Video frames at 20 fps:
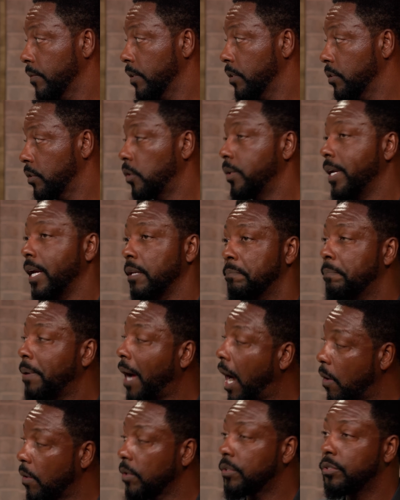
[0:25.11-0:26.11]
So you had
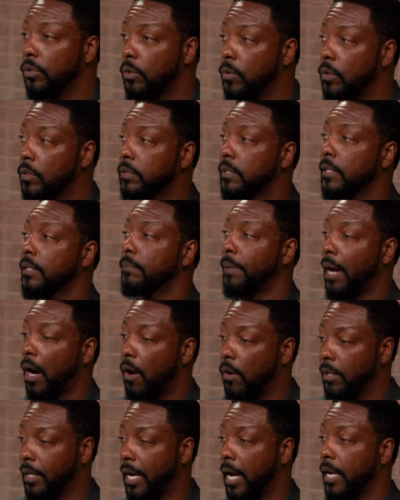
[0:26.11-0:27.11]
power tools,
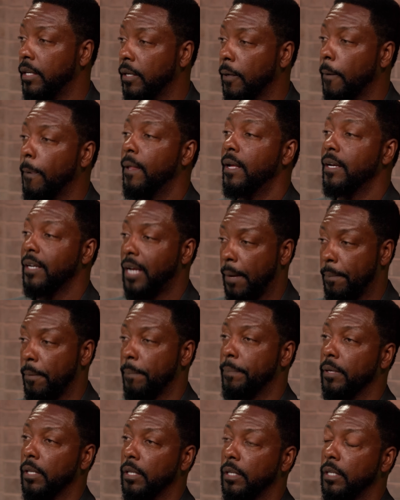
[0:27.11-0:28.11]
power lighting
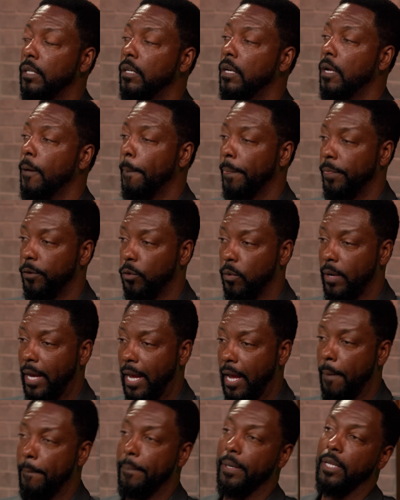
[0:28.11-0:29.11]
capability through
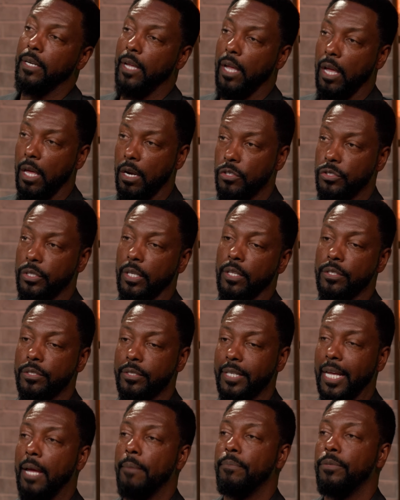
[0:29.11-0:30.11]
ambient energy, the
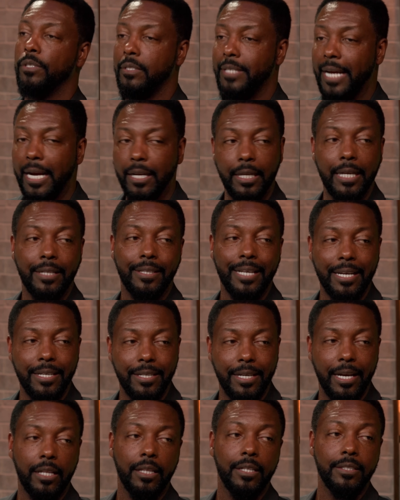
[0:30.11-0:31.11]
same technique that
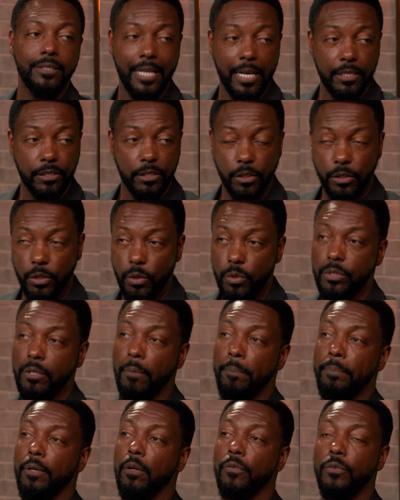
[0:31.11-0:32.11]
Nikola Tesla used to
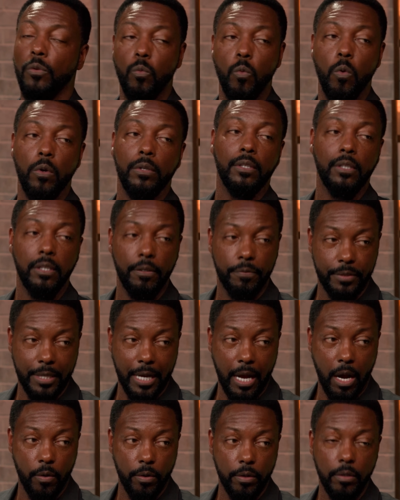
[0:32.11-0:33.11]
build the Wardenclyffe
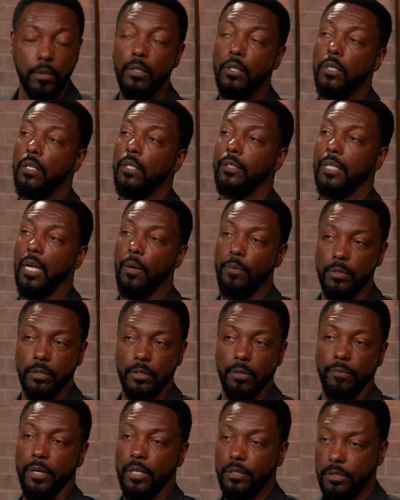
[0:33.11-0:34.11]
Tower that was
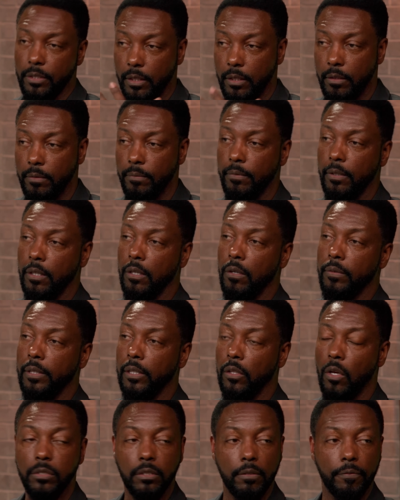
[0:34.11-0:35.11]
eventually, he
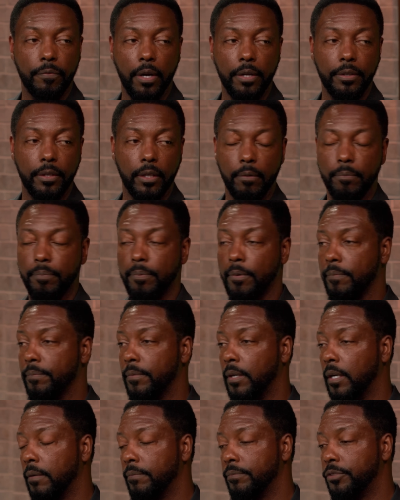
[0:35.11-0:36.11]
lost the funding from
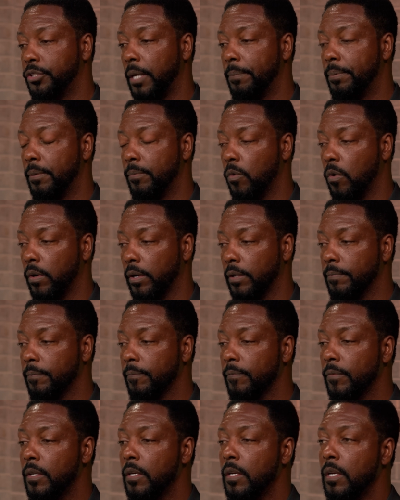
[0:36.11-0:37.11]
JP Morgan.
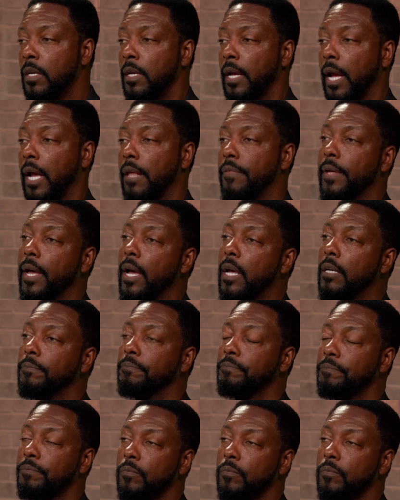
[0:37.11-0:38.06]
And then